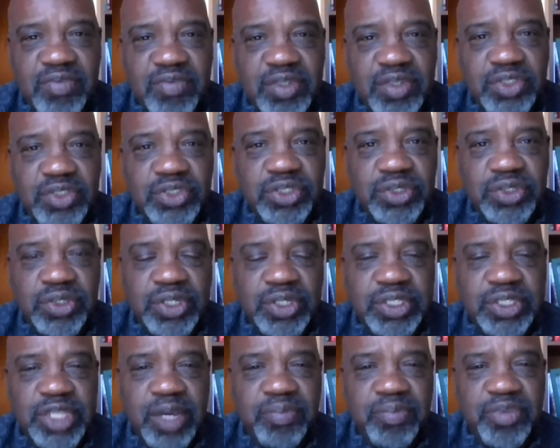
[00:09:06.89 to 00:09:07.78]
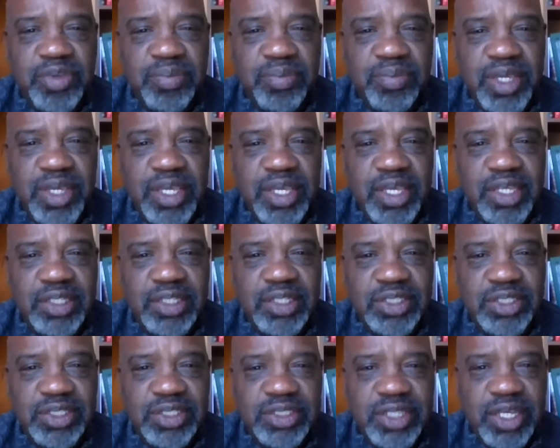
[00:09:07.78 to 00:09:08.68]
And she looked up to me and
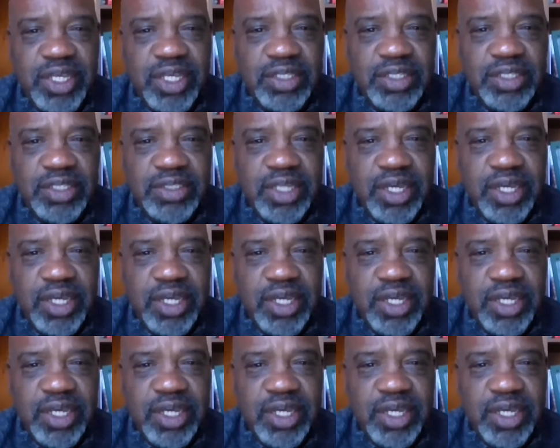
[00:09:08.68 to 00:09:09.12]
she says,